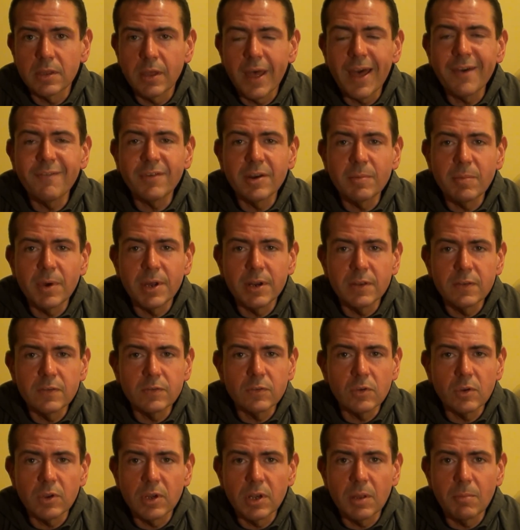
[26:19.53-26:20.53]
Everybody
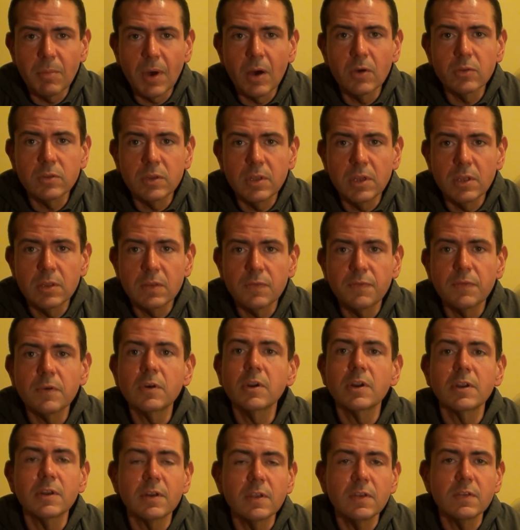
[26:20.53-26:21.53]
is talking about it
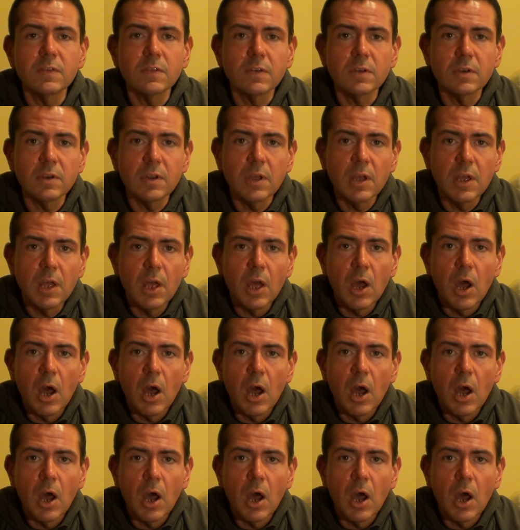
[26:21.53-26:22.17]
for a reason,